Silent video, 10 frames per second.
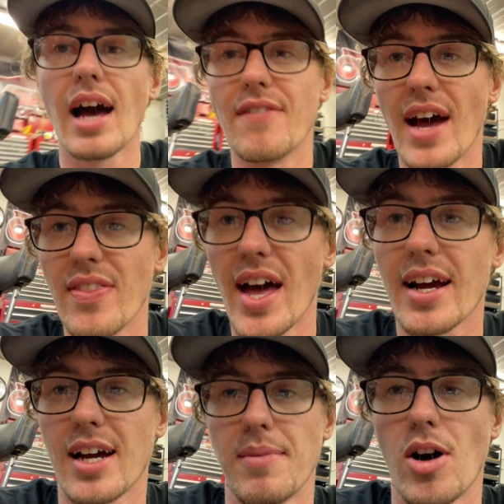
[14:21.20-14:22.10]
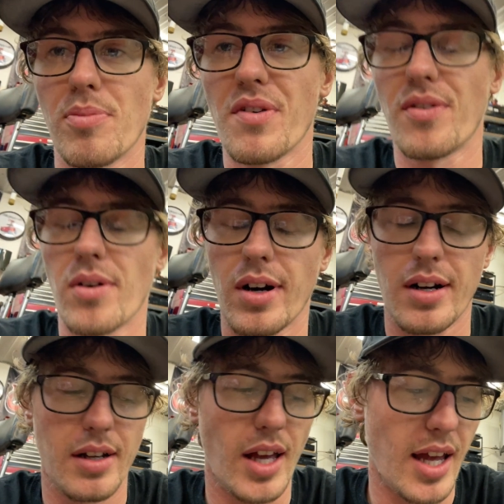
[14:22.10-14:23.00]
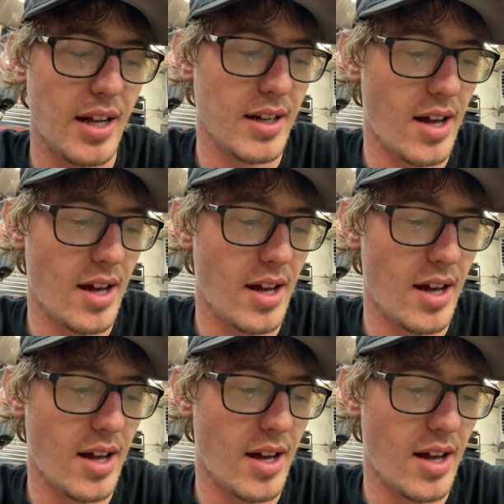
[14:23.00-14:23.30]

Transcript: I've had that come out before, and